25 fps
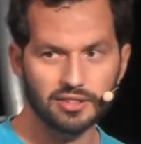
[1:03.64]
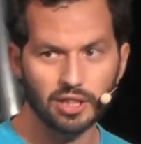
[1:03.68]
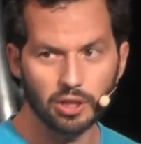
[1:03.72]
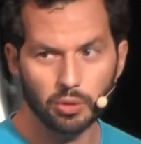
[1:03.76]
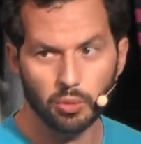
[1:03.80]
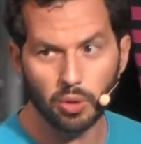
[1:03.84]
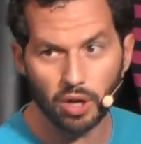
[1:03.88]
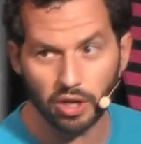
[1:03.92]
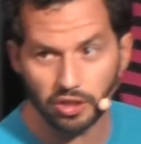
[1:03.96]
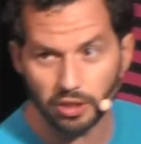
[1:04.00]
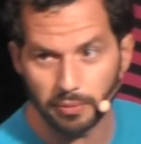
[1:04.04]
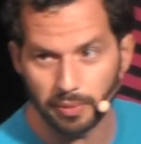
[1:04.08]

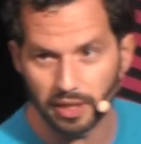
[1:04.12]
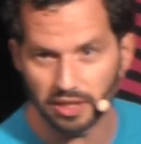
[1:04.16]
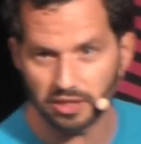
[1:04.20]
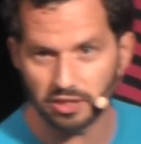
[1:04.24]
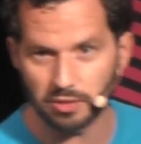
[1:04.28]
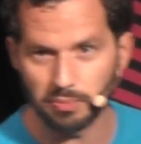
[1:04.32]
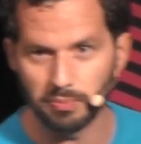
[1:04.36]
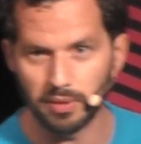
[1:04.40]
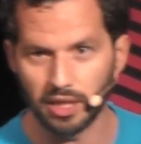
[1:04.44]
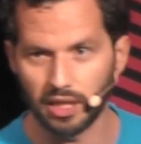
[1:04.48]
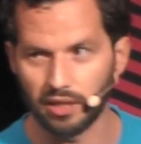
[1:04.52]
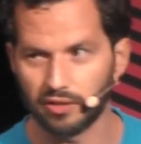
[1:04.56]
word about
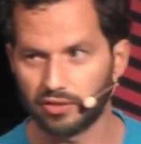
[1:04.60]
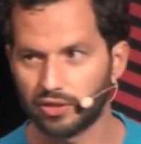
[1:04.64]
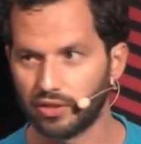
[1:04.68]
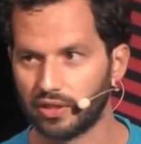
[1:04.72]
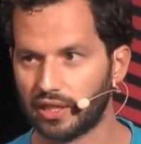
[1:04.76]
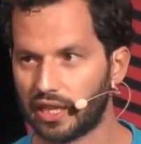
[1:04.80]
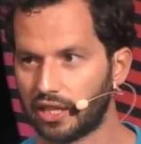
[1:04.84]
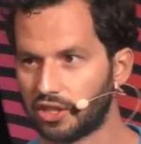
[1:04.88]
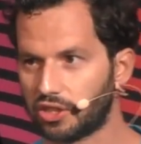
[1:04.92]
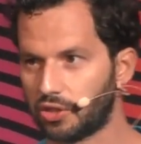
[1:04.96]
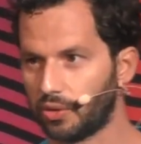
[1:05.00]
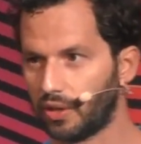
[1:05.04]
me so
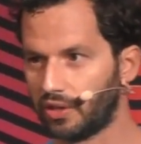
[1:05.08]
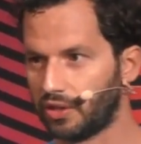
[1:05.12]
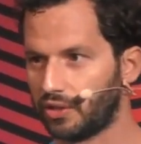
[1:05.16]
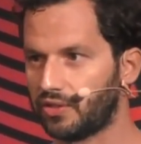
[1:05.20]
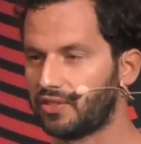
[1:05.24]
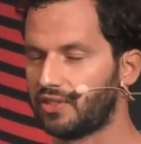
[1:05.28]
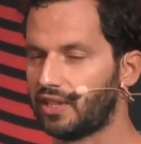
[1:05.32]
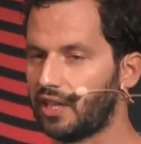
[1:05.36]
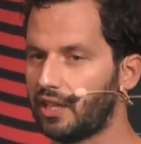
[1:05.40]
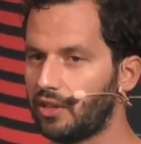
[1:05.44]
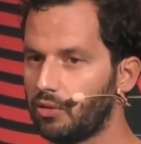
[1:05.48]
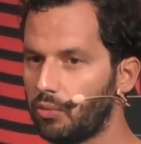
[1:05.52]
that you
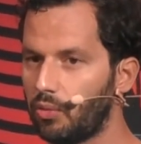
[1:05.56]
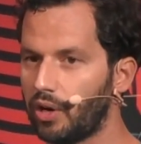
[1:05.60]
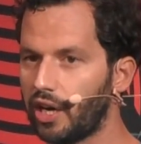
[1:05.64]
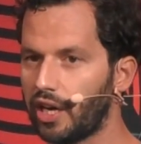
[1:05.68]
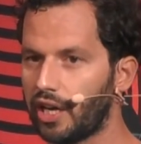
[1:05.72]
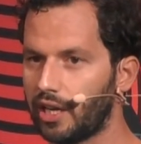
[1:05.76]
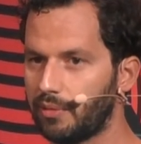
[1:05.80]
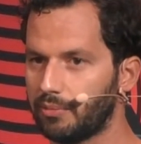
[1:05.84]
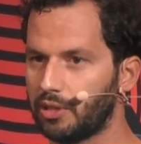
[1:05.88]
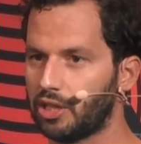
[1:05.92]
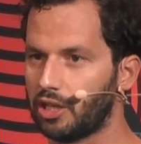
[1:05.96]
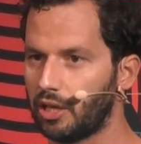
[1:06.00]
understand where
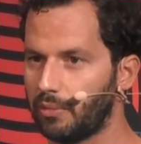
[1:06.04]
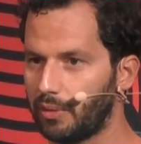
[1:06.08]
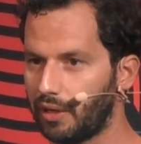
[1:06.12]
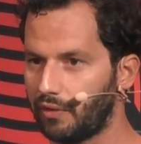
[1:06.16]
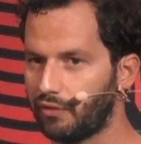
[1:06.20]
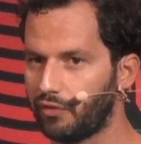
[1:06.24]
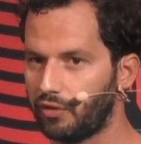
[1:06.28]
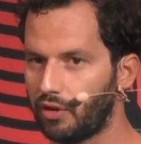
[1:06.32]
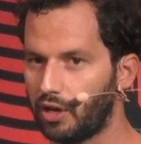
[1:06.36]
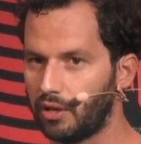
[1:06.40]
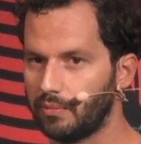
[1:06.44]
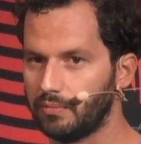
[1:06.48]
I'm coming
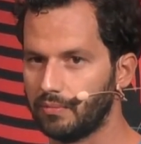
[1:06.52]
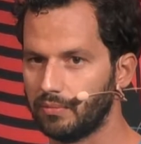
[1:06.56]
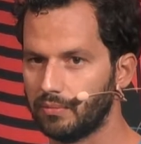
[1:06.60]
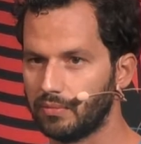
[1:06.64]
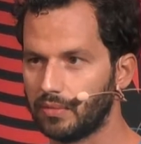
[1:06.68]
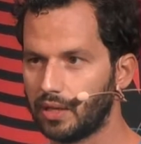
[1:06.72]
from.